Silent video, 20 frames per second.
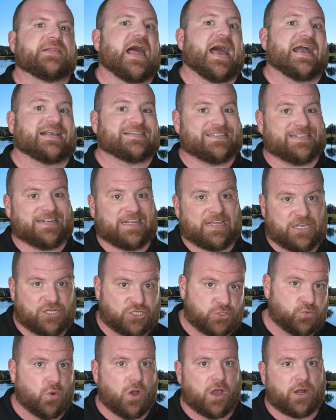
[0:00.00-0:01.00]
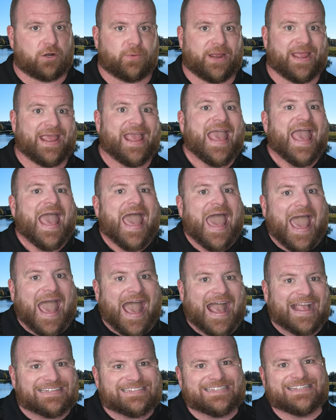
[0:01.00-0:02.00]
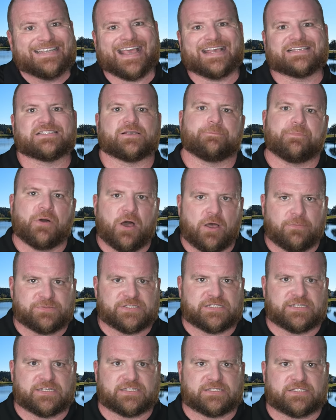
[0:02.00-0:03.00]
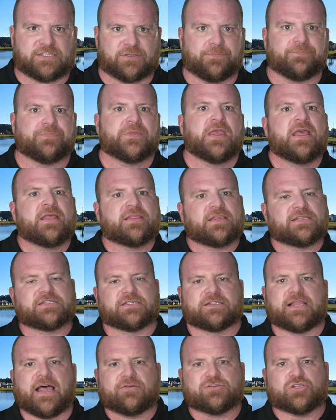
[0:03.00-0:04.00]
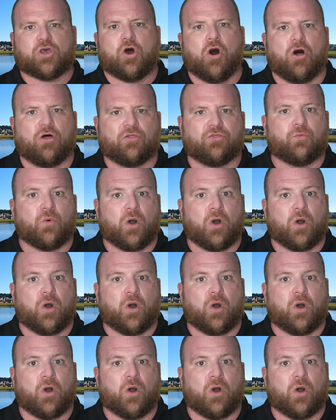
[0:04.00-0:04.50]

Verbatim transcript: blocks in each waterway, acting as a pump system. This allows all the